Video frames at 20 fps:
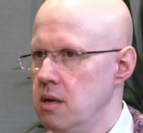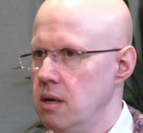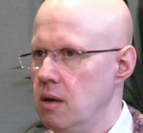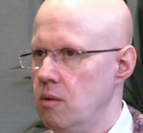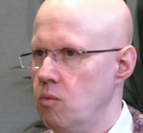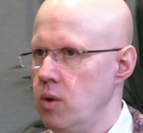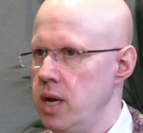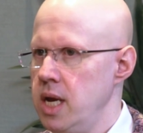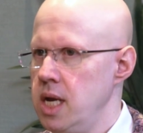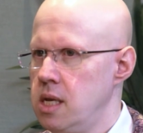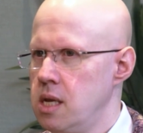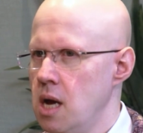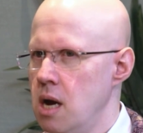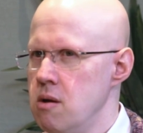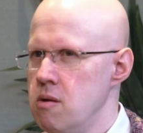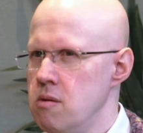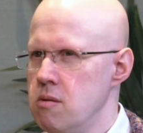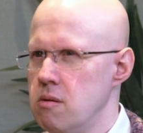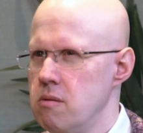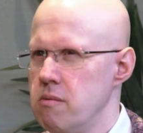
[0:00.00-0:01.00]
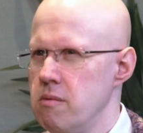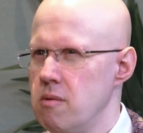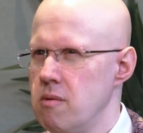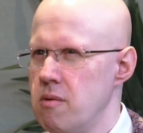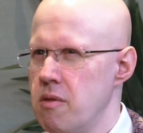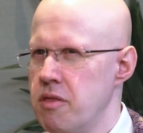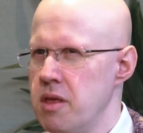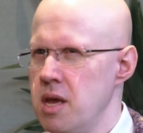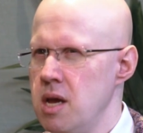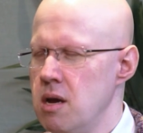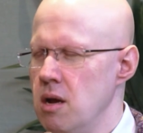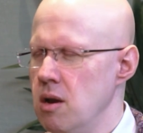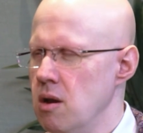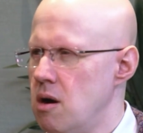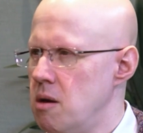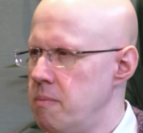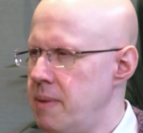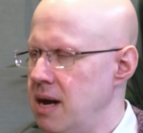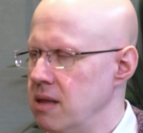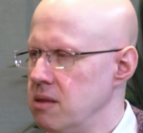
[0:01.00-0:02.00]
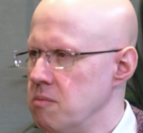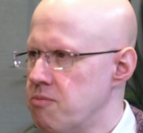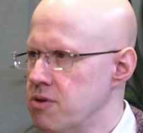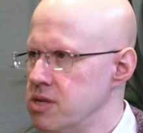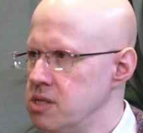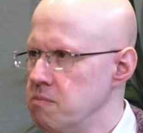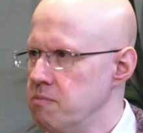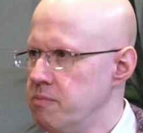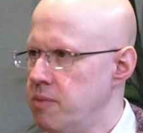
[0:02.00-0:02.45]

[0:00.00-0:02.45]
We don't think a lot about the prison